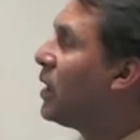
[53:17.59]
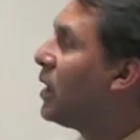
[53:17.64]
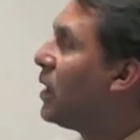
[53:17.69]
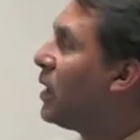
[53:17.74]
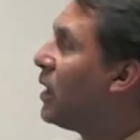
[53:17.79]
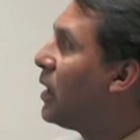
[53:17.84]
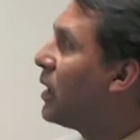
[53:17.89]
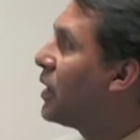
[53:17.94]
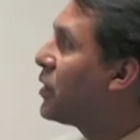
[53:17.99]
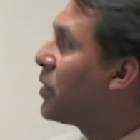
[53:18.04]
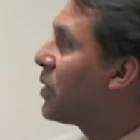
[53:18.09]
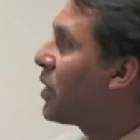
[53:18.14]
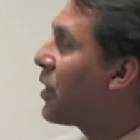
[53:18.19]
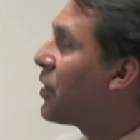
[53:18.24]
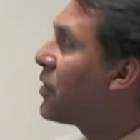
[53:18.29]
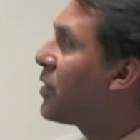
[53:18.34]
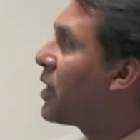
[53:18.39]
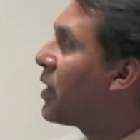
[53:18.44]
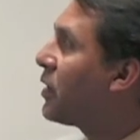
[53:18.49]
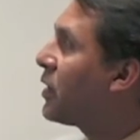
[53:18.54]
Uh, and there are
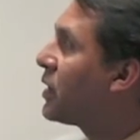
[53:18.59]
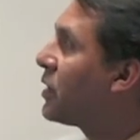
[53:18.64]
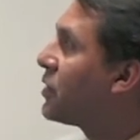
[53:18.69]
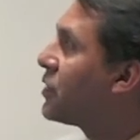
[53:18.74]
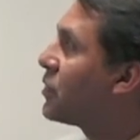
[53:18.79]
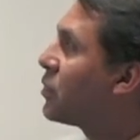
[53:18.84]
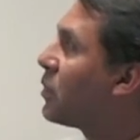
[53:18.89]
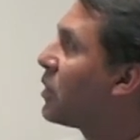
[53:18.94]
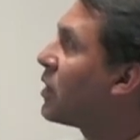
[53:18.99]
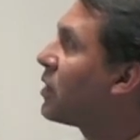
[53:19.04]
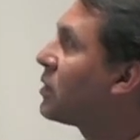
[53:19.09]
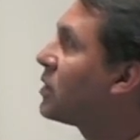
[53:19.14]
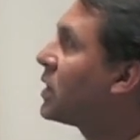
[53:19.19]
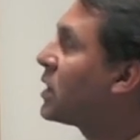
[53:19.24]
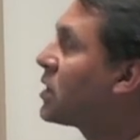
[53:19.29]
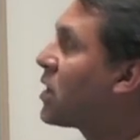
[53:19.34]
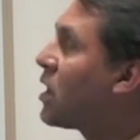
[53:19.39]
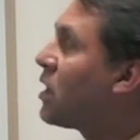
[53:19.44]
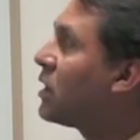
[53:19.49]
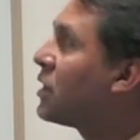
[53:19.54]
other areas where
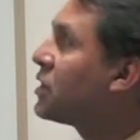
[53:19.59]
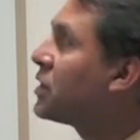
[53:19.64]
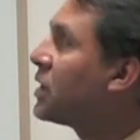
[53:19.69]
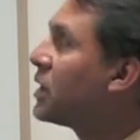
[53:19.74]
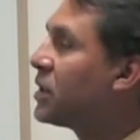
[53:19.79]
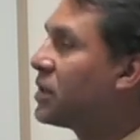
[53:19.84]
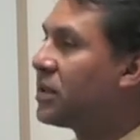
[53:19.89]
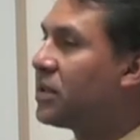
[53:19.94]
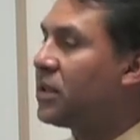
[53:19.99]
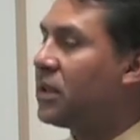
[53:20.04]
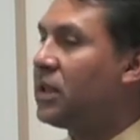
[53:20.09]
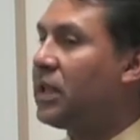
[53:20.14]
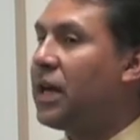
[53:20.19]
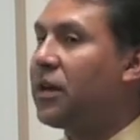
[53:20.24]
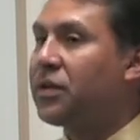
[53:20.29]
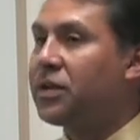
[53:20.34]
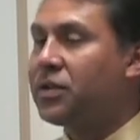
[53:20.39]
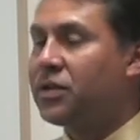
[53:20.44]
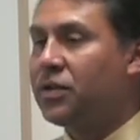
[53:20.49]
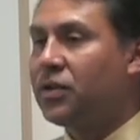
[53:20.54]
technology has
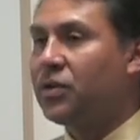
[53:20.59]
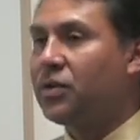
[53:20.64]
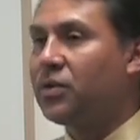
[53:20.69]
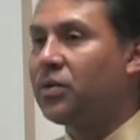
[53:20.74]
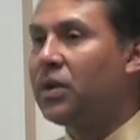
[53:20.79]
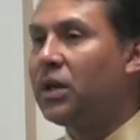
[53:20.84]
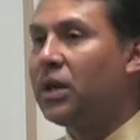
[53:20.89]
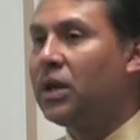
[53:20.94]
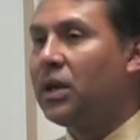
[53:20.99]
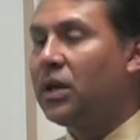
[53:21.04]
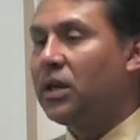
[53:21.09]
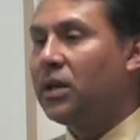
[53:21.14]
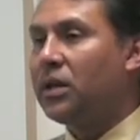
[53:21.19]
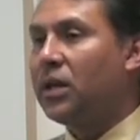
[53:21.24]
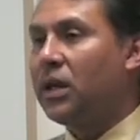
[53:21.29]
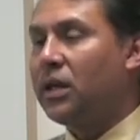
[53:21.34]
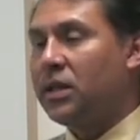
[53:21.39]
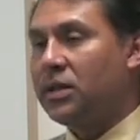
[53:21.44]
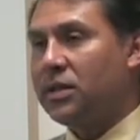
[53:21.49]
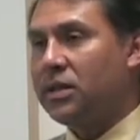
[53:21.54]
allowed us to
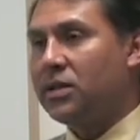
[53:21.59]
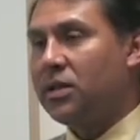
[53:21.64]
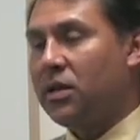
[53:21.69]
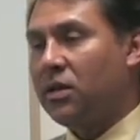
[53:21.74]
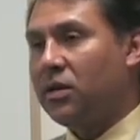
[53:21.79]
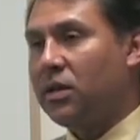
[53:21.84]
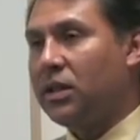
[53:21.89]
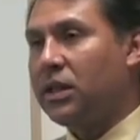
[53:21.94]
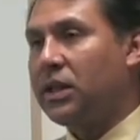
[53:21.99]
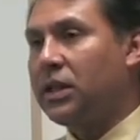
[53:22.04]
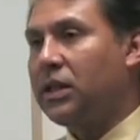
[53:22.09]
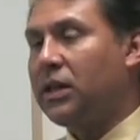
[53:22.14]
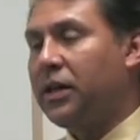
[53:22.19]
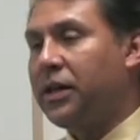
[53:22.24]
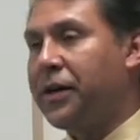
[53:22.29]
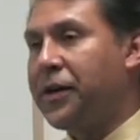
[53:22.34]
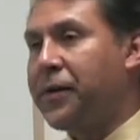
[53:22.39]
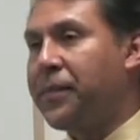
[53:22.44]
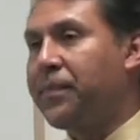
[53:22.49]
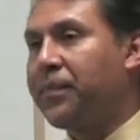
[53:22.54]
not necessarily
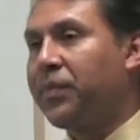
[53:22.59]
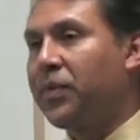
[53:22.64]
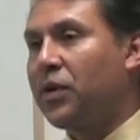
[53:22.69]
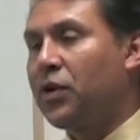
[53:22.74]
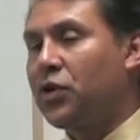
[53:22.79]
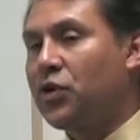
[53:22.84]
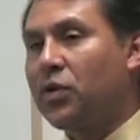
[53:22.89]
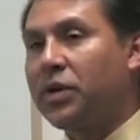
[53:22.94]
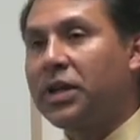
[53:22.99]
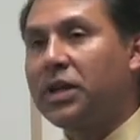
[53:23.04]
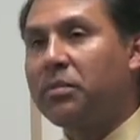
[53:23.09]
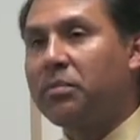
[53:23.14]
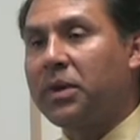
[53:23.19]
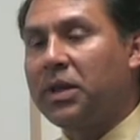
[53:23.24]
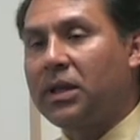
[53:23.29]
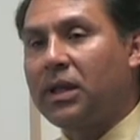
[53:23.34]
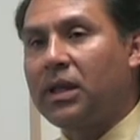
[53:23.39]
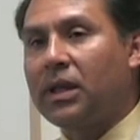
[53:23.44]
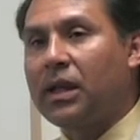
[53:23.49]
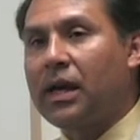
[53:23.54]
uh, shrink,
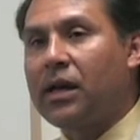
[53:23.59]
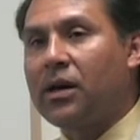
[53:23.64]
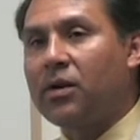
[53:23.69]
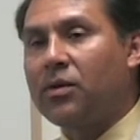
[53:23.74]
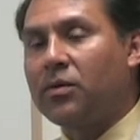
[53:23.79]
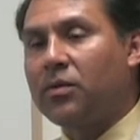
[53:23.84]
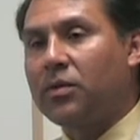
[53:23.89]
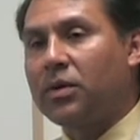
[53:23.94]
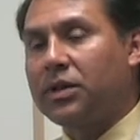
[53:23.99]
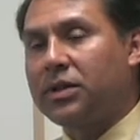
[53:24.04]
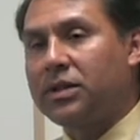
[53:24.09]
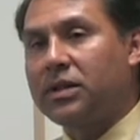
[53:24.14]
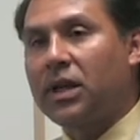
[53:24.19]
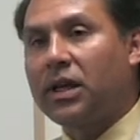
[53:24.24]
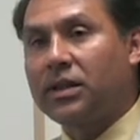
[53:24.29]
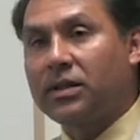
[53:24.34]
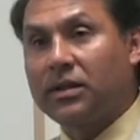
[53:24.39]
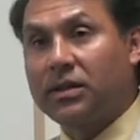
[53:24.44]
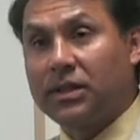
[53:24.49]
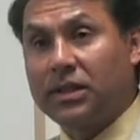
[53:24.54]
but allow us
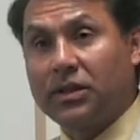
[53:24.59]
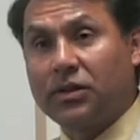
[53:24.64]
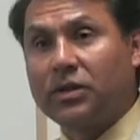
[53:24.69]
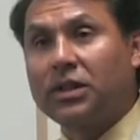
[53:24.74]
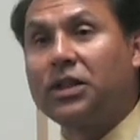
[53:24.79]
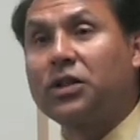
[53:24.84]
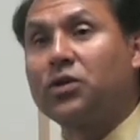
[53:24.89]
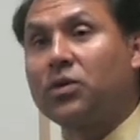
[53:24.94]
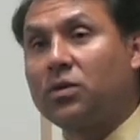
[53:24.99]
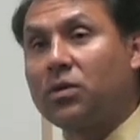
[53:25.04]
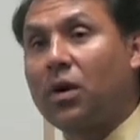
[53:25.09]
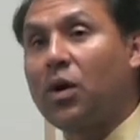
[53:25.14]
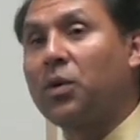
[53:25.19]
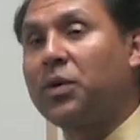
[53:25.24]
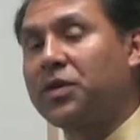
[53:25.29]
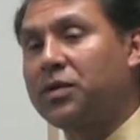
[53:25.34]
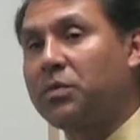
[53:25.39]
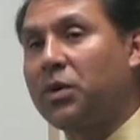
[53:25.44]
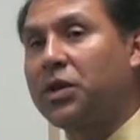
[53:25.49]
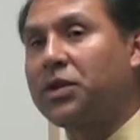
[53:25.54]
not to need to grow
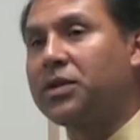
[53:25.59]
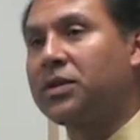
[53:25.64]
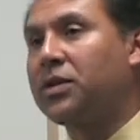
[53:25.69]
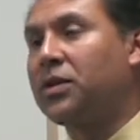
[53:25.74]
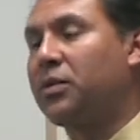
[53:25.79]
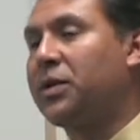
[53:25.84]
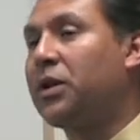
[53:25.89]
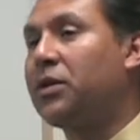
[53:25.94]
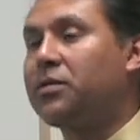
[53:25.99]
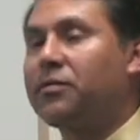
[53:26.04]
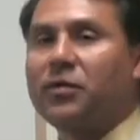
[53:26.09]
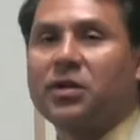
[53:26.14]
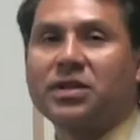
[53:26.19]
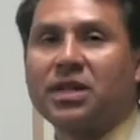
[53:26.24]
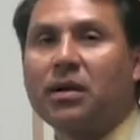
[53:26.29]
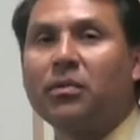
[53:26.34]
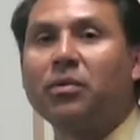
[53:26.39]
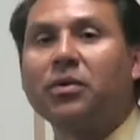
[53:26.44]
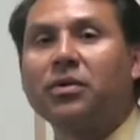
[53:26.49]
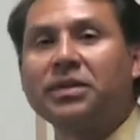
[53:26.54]
as much. You know, we don't, for
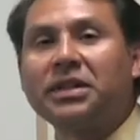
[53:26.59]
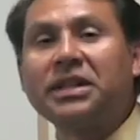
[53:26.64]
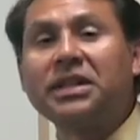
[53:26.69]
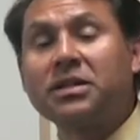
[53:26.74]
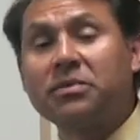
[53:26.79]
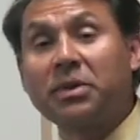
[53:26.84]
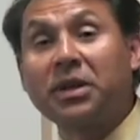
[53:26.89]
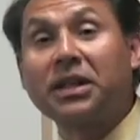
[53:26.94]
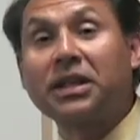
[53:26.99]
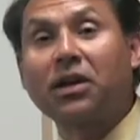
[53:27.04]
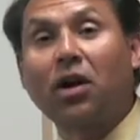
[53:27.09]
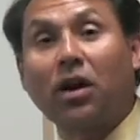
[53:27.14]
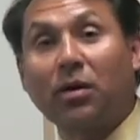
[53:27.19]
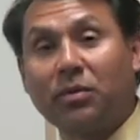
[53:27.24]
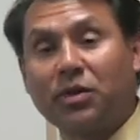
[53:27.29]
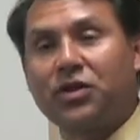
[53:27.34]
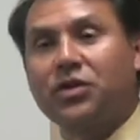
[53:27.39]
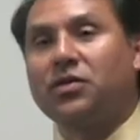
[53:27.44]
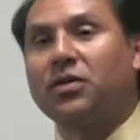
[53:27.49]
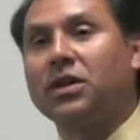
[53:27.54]
example, need as many
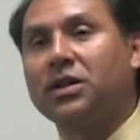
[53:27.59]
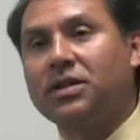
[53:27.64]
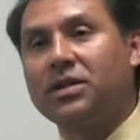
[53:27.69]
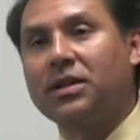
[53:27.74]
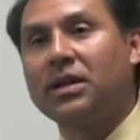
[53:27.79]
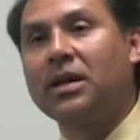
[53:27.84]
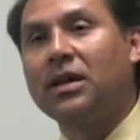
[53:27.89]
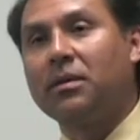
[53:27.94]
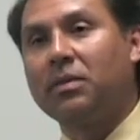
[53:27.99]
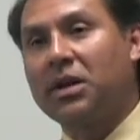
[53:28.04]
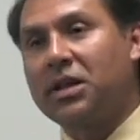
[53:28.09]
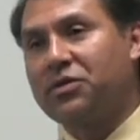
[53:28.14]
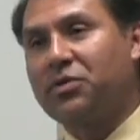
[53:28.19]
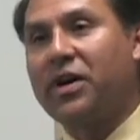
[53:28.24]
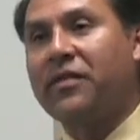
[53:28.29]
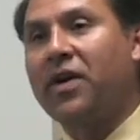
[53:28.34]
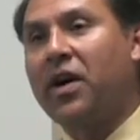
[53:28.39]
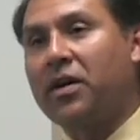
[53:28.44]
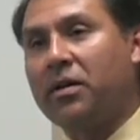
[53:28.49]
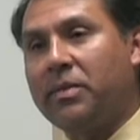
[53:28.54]
garbage trucks because we
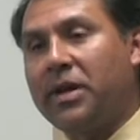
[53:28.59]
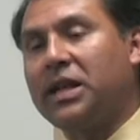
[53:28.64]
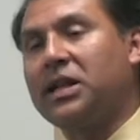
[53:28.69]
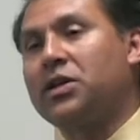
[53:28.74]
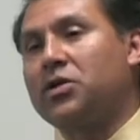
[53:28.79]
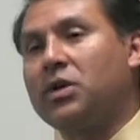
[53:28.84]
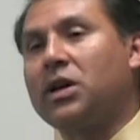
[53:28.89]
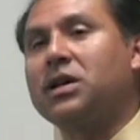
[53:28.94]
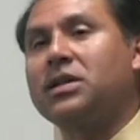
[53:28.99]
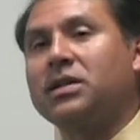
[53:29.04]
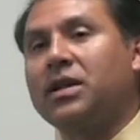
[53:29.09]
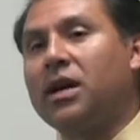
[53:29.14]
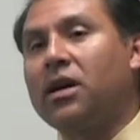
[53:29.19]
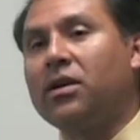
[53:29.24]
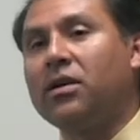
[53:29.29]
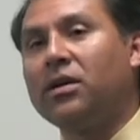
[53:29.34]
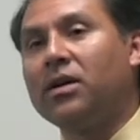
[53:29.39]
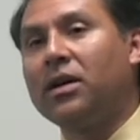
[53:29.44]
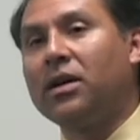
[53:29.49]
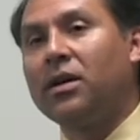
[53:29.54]
have automated trucks now.